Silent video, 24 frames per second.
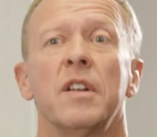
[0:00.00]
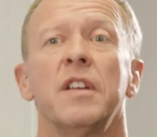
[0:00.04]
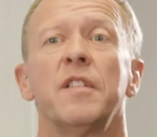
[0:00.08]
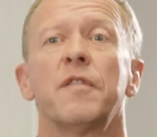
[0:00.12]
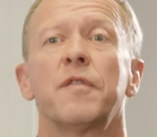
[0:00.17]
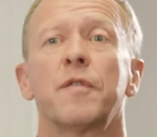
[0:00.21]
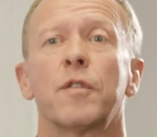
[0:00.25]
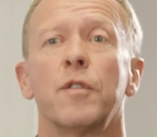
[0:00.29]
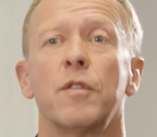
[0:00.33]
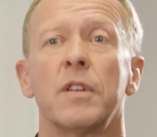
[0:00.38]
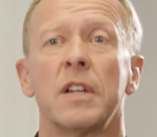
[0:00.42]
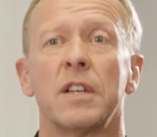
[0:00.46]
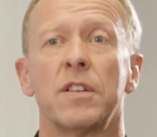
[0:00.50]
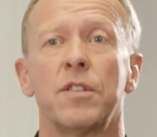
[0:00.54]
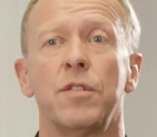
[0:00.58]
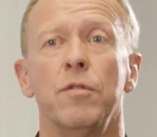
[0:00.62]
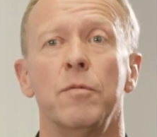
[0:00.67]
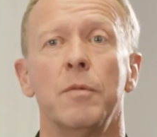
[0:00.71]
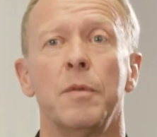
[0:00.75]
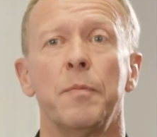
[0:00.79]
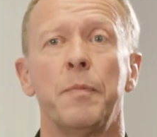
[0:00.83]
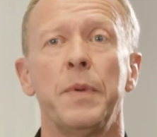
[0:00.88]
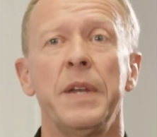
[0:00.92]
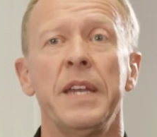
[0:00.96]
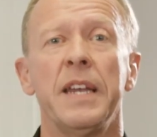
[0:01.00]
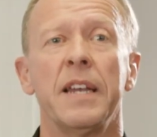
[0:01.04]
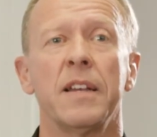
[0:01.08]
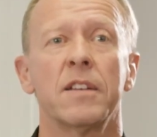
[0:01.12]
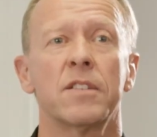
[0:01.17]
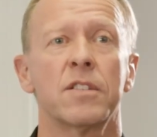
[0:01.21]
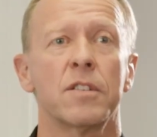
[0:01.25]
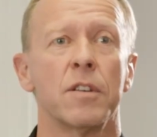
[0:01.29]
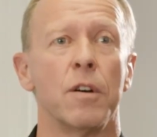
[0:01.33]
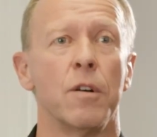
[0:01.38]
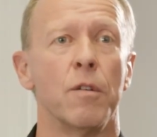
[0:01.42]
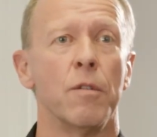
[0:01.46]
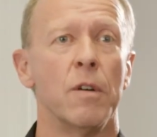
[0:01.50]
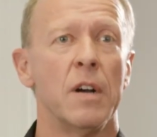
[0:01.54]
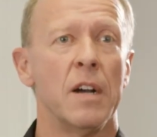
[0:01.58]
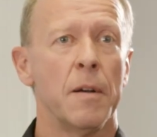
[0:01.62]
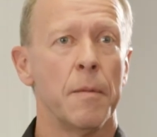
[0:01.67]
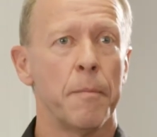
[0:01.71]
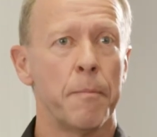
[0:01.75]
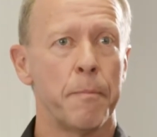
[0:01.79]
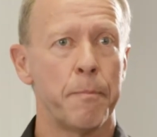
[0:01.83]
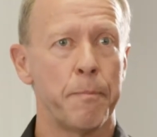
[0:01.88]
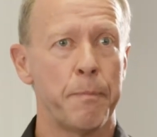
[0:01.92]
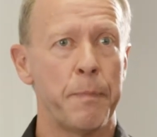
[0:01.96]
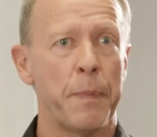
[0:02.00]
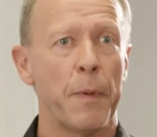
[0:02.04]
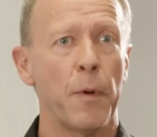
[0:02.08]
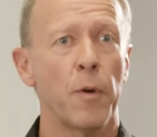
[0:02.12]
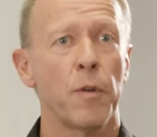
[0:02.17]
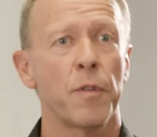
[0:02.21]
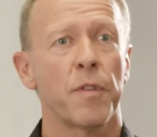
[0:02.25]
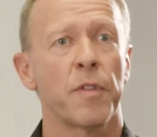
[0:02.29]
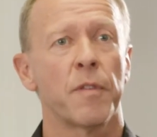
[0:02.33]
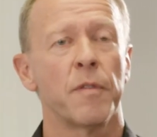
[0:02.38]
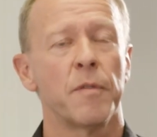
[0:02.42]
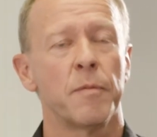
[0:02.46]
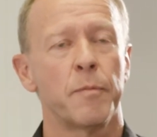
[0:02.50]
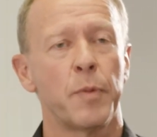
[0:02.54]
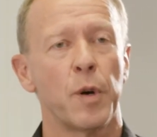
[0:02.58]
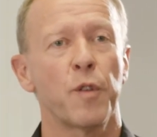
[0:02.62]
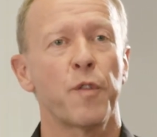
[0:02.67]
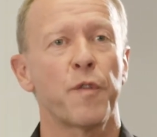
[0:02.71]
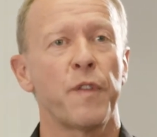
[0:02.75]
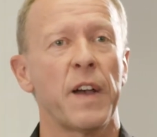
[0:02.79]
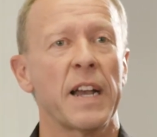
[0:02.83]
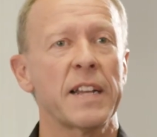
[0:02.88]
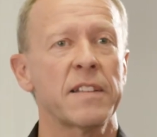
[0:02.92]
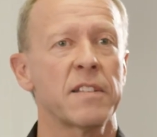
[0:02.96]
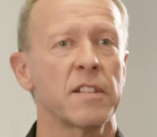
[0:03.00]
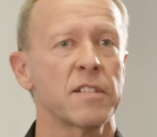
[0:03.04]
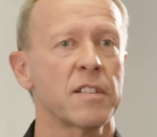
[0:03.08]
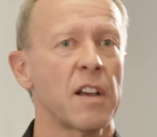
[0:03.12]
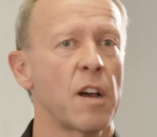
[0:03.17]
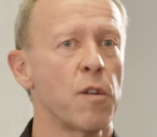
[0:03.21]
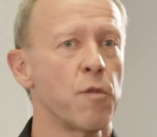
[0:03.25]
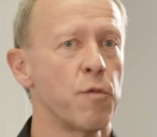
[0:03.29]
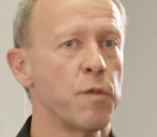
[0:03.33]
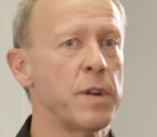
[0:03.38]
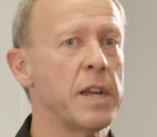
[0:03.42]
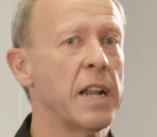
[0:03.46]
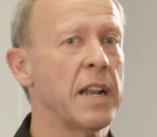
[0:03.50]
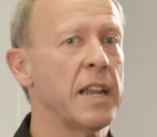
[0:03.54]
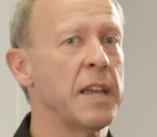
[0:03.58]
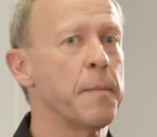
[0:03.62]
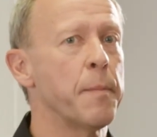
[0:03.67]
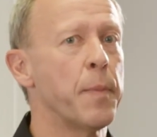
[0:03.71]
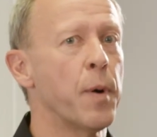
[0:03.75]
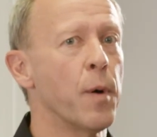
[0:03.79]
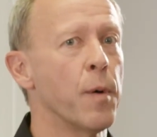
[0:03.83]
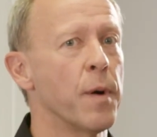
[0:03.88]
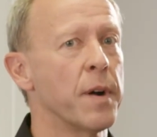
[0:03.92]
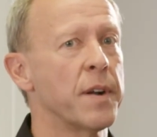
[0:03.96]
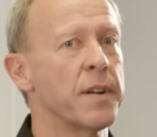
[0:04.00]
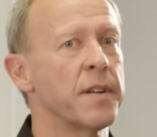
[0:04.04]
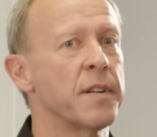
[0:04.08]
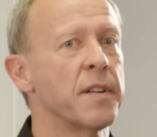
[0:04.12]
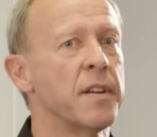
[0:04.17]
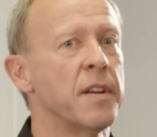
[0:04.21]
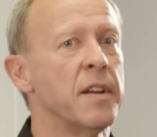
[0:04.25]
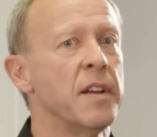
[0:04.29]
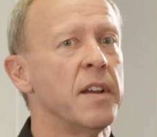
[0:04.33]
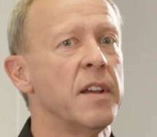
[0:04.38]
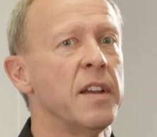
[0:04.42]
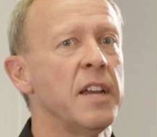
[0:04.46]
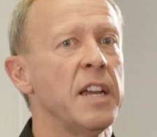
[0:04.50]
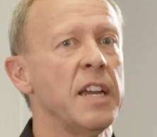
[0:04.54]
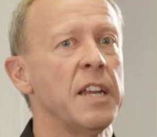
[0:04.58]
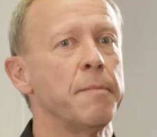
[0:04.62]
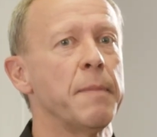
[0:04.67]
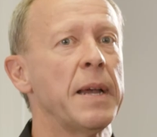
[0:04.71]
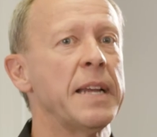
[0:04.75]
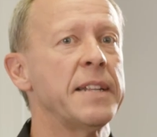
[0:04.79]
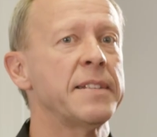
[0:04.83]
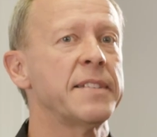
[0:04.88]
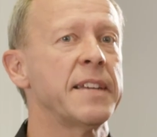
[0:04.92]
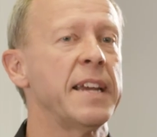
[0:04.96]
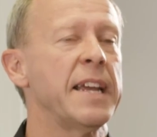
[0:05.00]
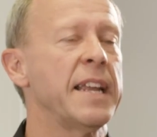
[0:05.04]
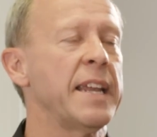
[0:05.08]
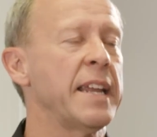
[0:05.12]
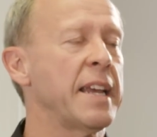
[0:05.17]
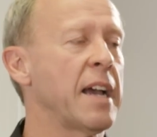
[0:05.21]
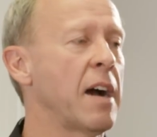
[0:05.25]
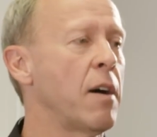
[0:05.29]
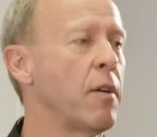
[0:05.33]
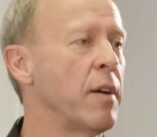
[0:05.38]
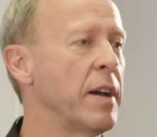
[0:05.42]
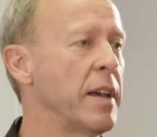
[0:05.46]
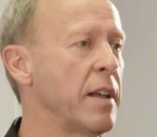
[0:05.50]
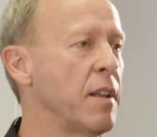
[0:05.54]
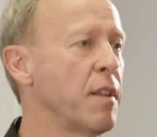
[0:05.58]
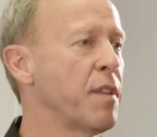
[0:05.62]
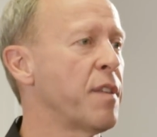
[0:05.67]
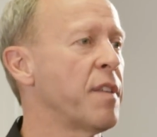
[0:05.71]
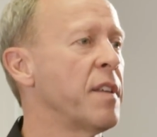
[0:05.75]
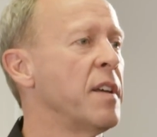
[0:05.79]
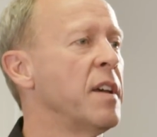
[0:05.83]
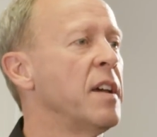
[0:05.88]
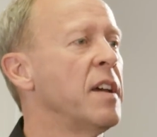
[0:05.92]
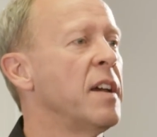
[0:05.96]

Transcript: live good as human beings. So both, both factors are really important in maintaining our health